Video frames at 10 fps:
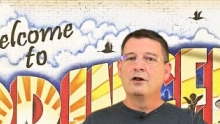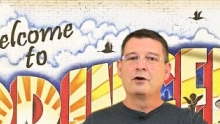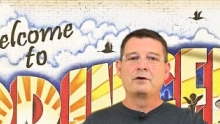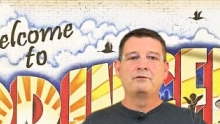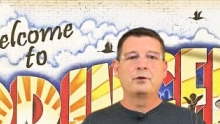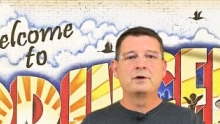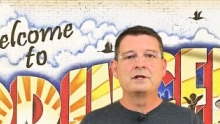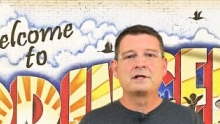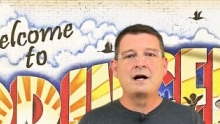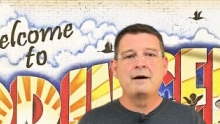Looking forward
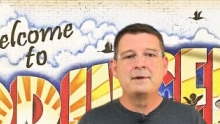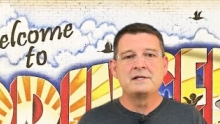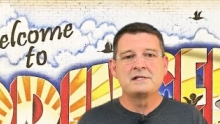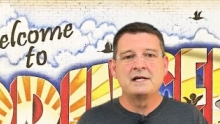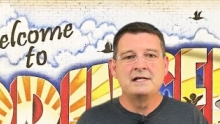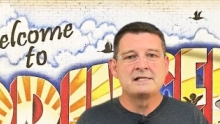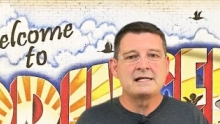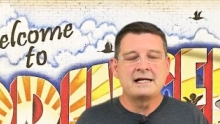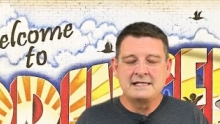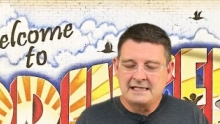to the comments,
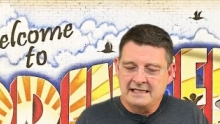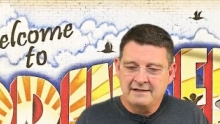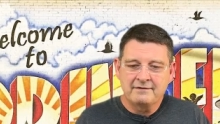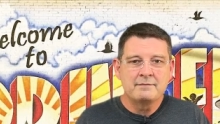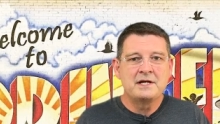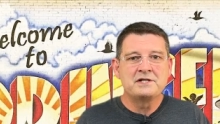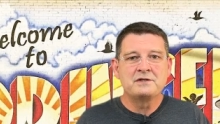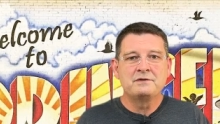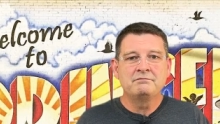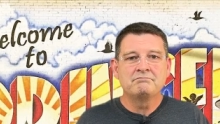insight, any
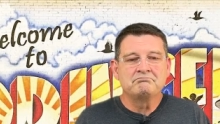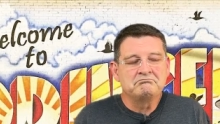information.